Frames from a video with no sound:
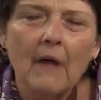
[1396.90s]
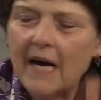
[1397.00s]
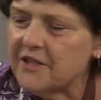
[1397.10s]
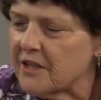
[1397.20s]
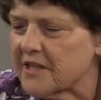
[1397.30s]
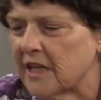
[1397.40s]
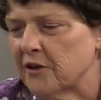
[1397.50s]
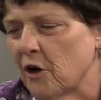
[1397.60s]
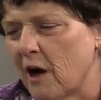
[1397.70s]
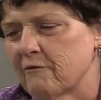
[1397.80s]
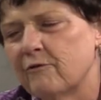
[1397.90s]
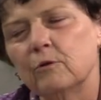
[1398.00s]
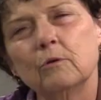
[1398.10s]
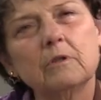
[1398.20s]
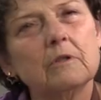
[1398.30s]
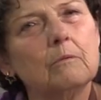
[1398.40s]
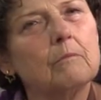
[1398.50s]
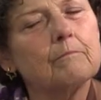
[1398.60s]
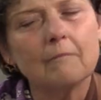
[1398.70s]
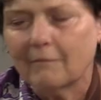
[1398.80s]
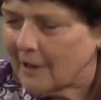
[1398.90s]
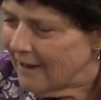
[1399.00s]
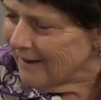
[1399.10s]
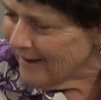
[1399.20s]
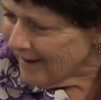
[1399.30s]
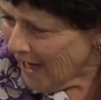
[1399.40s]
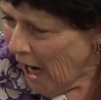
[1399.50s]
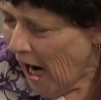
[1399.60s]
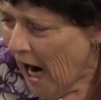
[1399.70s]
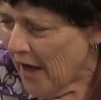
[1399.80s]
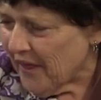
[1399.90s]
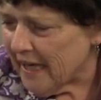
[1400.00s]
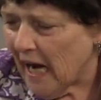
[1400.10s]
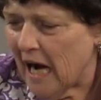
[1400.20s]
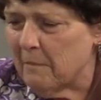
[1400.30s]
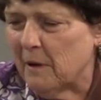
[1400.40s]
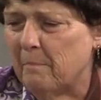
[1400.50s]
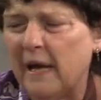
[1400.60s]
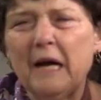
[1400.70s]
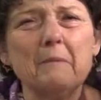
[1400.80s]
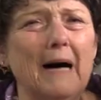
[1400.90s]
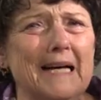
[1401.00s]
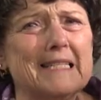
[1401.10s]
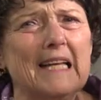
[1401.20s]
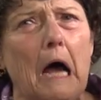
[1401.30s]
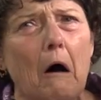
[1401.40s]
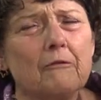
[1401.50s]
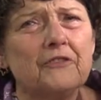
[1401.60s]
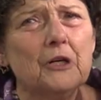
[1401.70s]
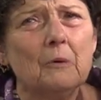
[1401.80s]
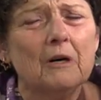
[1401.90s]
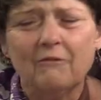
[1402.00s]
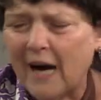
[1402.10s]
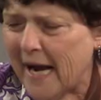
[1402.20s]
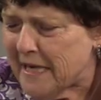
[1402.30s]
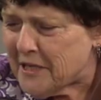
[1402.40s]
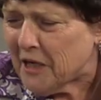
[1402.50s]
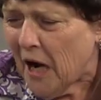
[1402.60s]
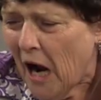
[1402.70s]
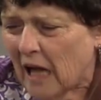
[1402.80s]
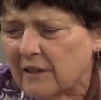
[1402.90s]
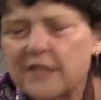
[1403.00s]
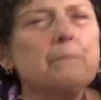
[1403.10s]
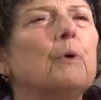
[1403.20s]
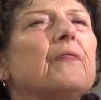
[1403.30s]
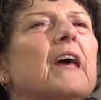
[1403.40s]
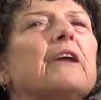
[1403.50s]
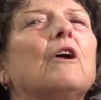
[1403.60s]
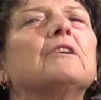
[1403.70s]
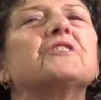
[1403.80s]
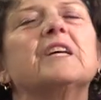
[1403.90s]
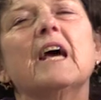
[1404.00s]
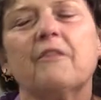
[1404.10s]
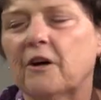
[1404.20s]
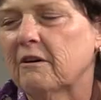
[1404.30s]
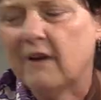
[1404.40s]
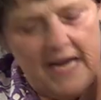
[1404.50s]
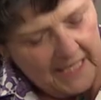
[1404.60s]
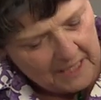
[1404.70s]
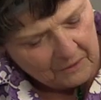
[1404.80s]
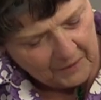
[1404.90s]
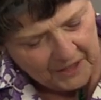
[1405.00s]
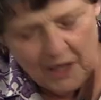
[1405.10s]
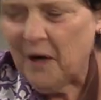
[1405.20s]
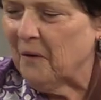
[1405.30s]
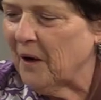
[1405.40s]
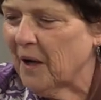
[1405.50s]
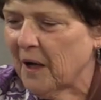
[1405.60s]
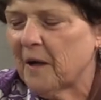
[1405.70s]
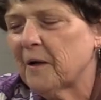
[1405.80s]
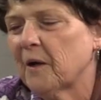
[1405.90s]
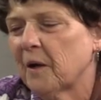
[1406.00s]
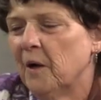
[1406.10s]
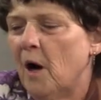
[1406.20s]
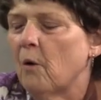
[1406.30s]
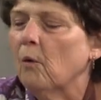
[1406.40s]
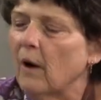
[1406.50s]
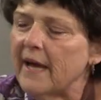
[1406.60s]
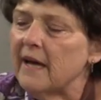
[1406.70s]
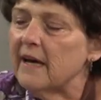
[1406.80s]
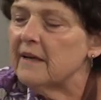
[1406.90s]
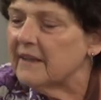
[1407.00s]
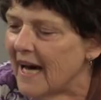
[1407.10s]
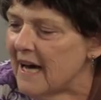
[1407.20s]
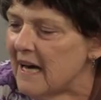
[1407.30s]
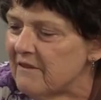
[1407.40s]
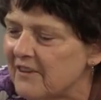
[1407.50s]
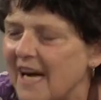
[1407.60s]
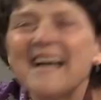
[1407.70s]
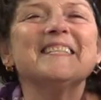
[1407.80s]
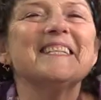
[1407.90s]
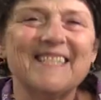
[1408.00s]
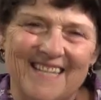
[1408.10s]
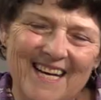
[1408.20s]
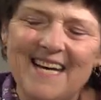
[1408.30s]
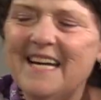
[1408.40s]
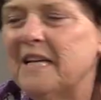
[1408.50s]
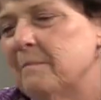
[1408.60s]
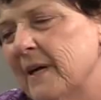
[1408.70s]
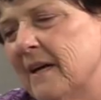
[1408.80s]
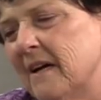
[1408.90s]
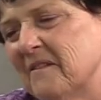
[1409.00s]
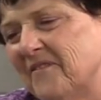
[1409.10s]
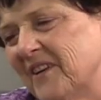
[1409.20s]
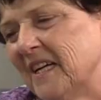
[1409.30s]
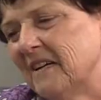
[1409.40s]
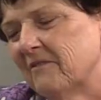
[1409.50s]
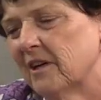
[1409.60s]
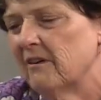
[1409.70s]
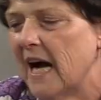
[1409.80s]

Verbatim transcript: I just cannot fool you. That I'm a bear myself, you were right. Let's put that all together. Ready? Here we go. Well, I've got teddy bear fever.